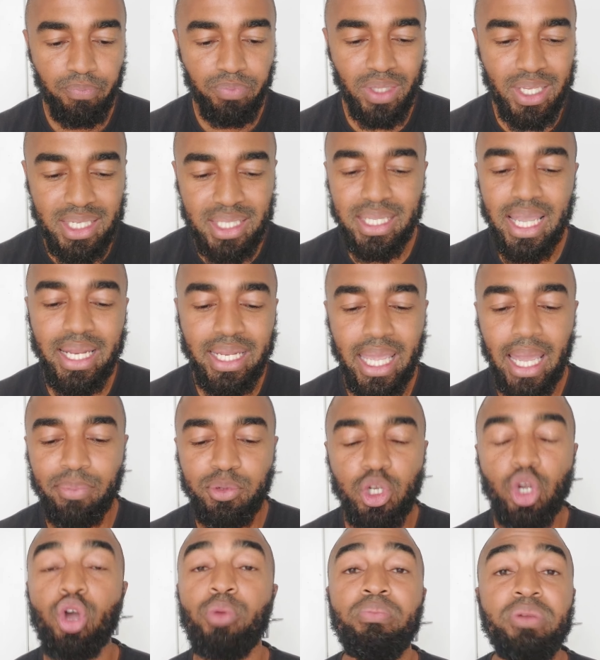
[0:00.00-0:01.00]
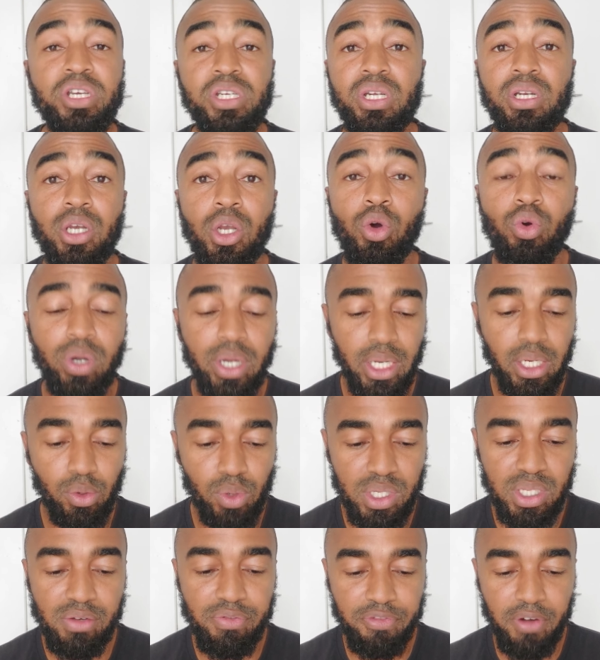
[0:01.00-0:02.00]
The State Capture Commission locally
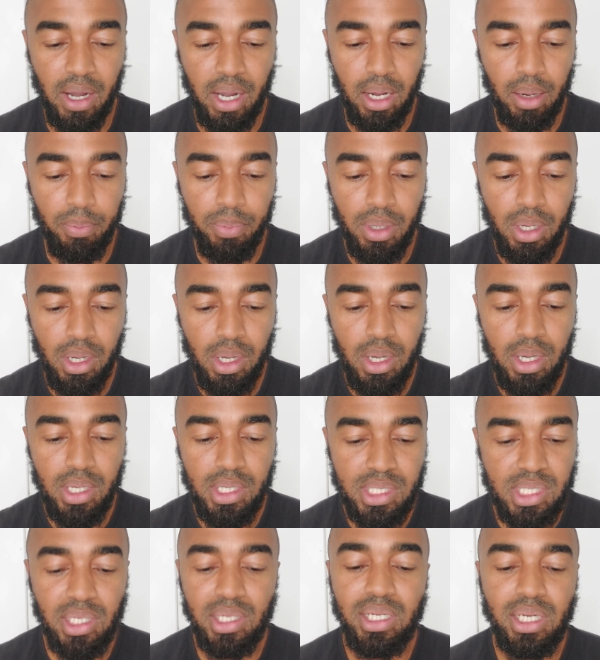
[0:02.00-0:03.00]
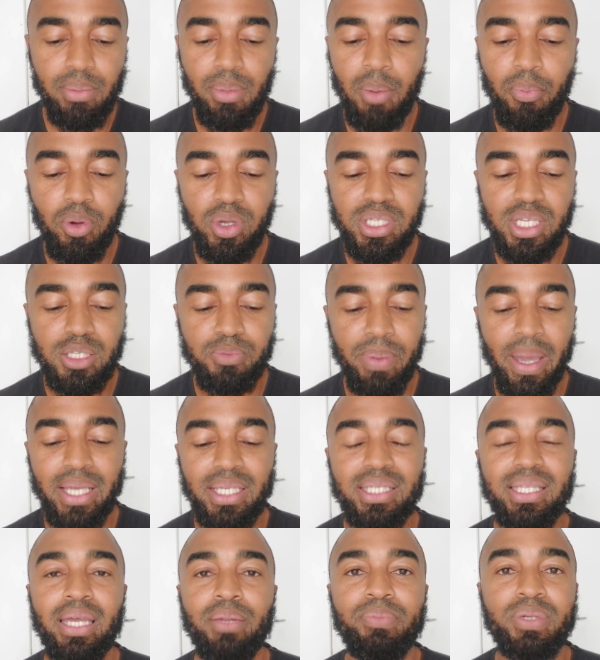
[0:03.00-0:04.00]
was a fuck up. Cyril Ramaphosa's
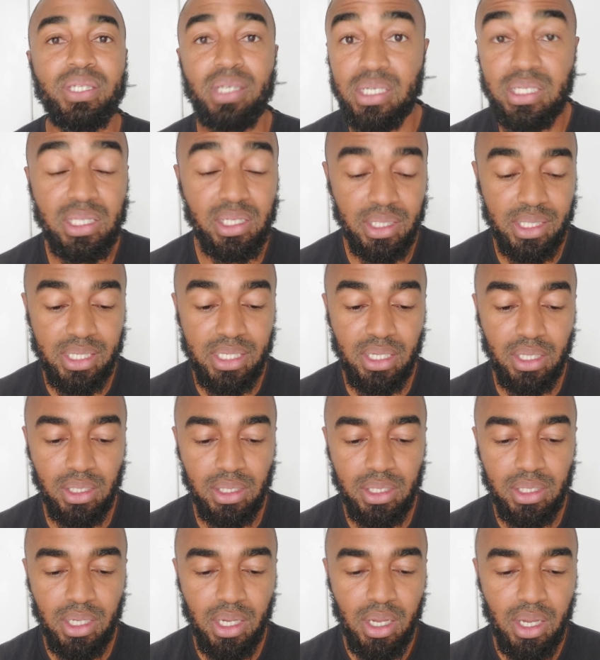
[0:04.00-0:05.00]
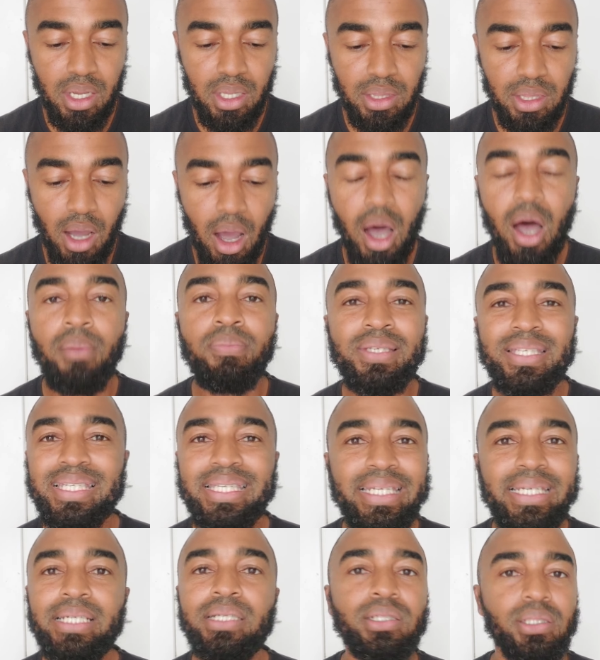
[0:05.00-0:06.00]
bank statements are still sealed. The
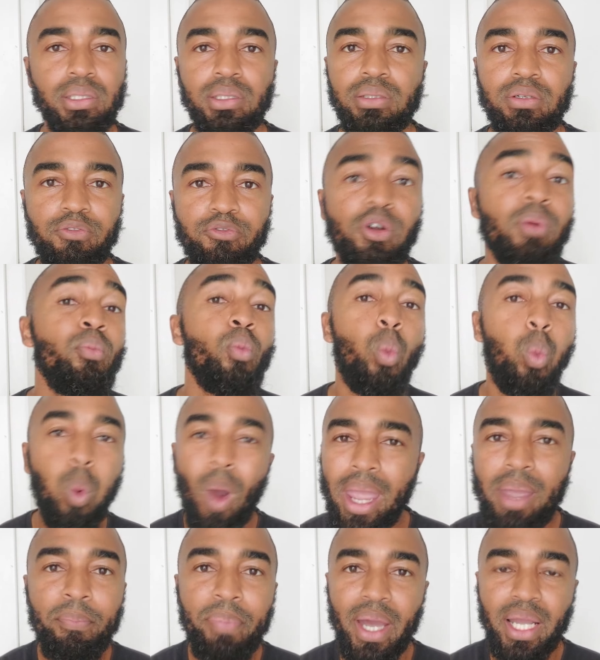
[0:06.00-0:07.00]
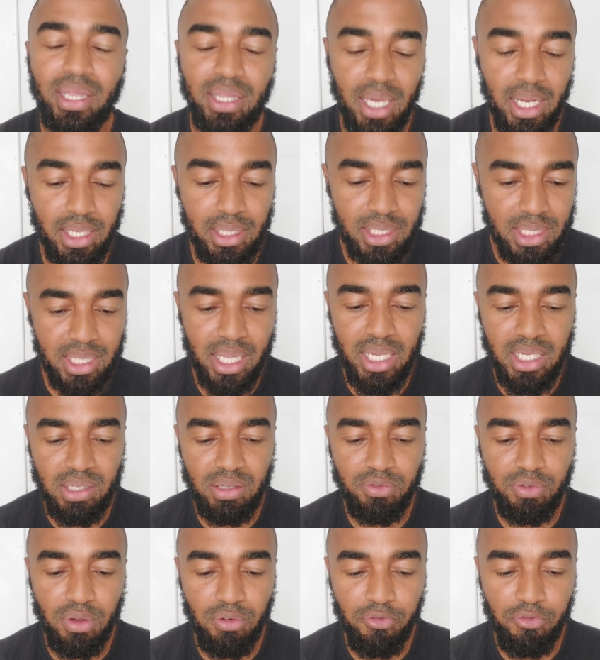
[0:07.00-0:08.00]
arms deal from way back then
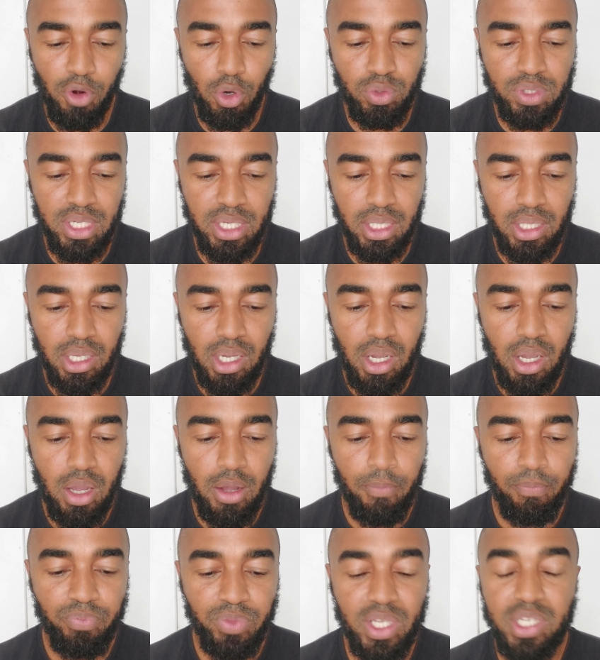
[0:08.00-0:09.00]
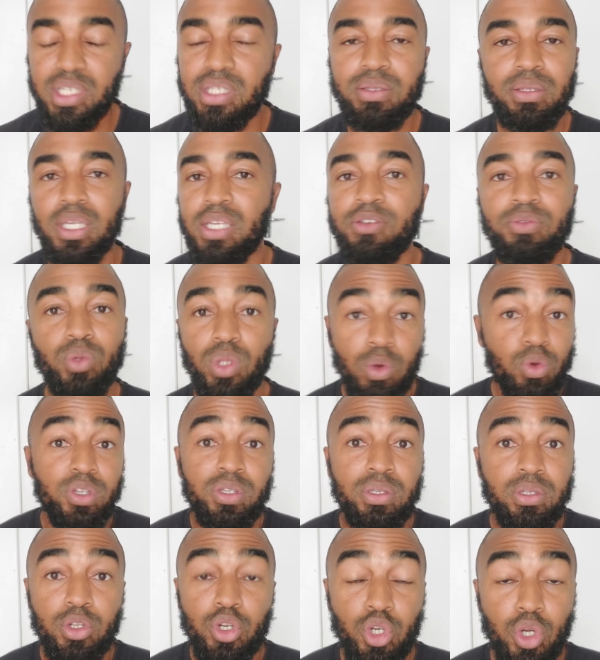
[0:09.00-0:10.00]
stays floating. There
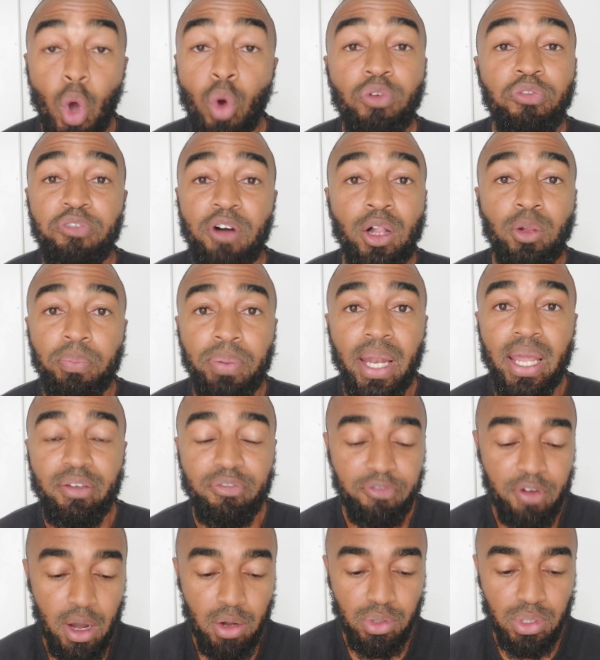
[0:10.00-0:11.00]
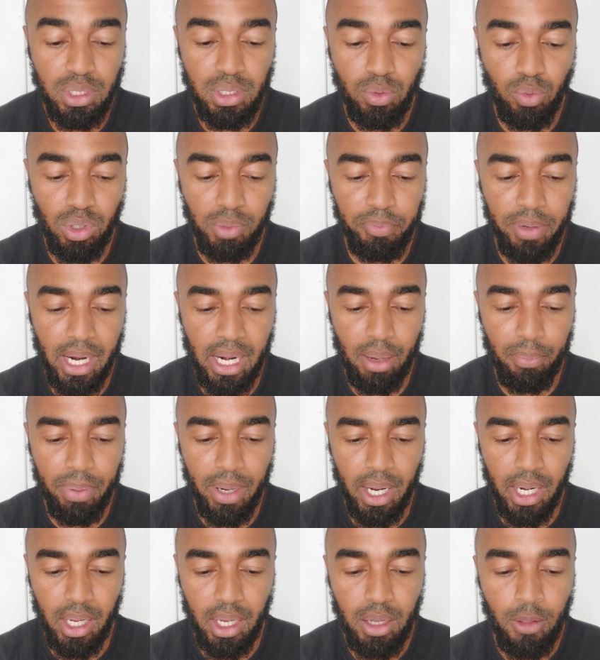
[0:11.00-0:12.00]
was no foul play found with
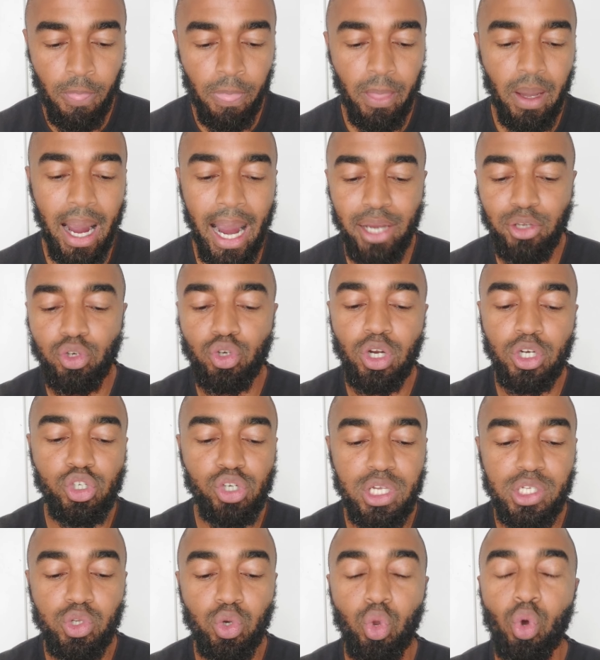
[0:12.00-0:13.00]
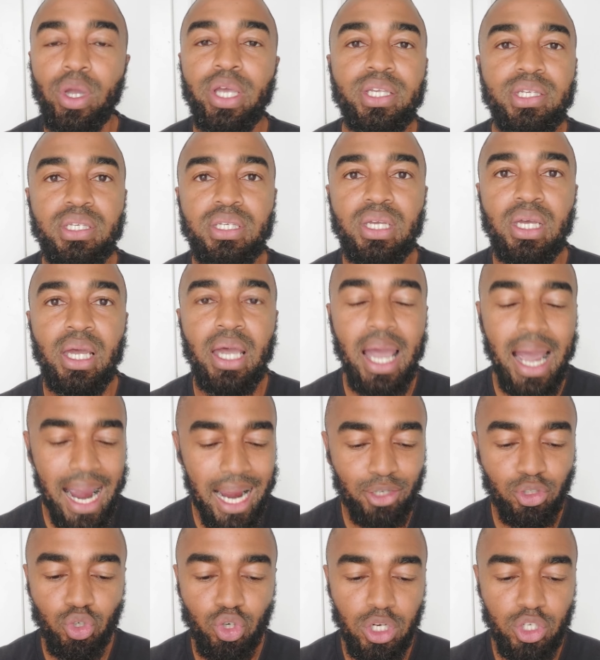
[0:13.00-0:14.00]
Palapala. I do not trust lawyers.
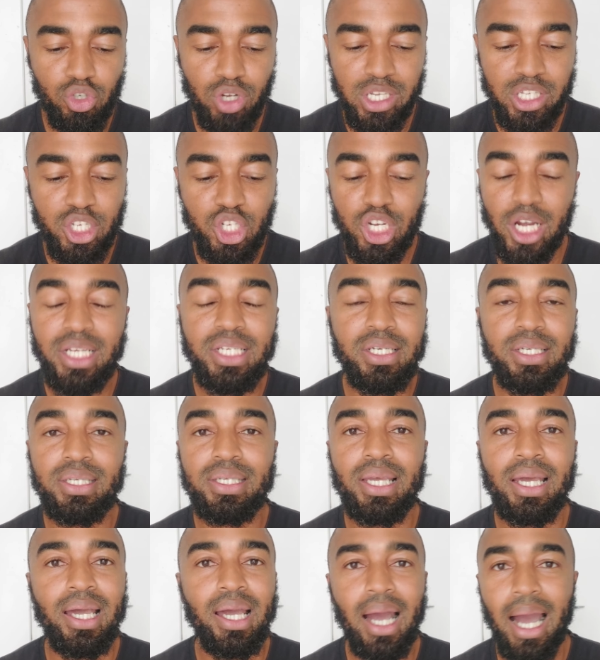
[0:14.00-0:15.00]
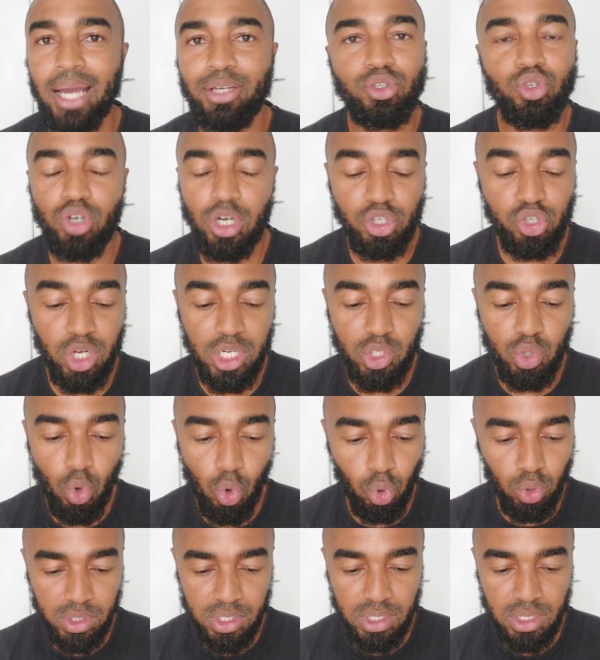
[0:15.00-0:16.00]
I do not trust judges. I do not trust
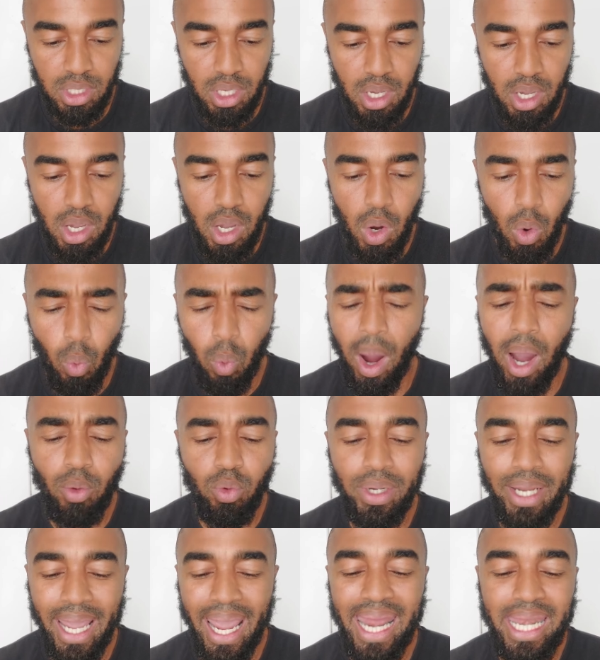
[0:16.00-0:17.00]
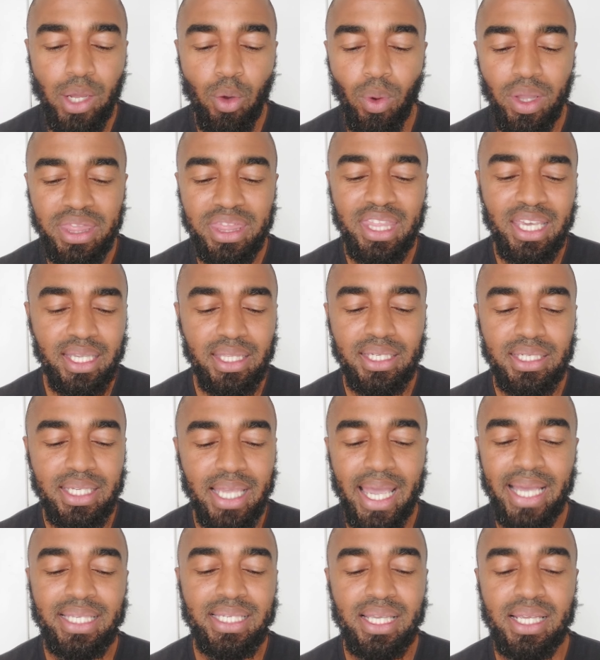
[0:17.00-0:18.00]
courts. Why would anyone think this
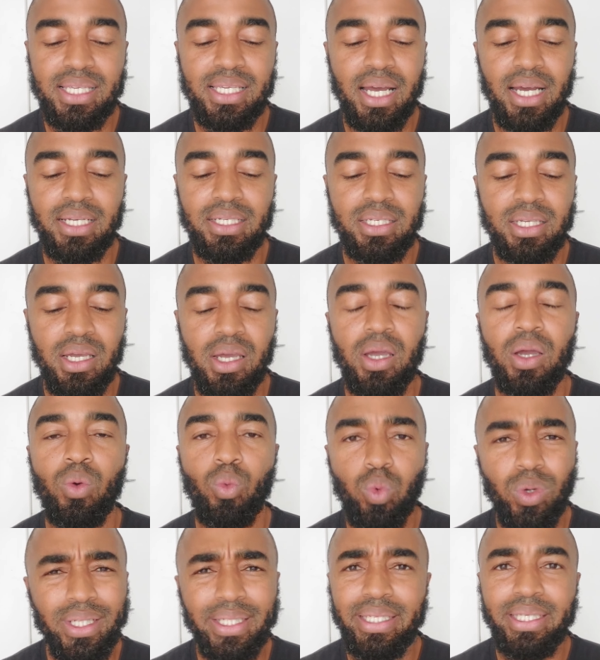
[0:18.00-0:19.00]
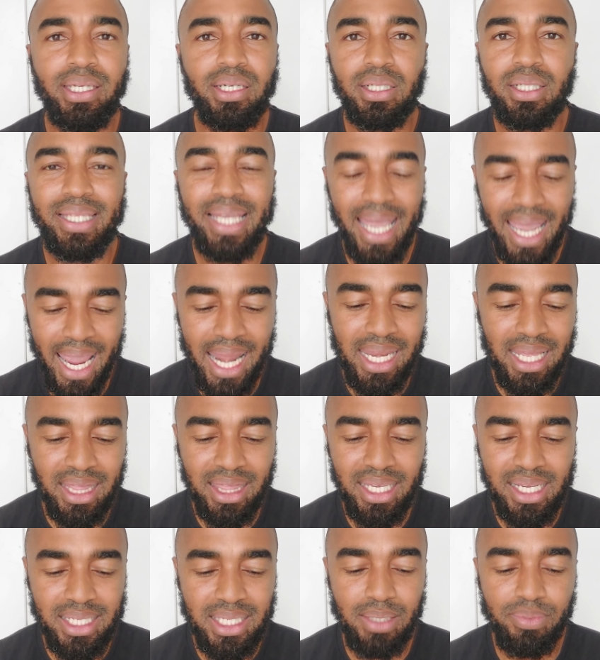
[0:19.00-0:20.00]
exercise will yield
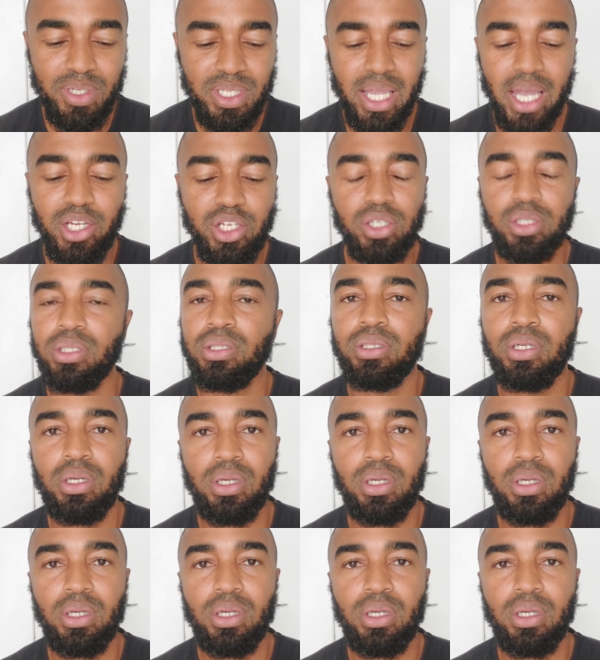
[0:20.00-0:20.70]
anything substantial?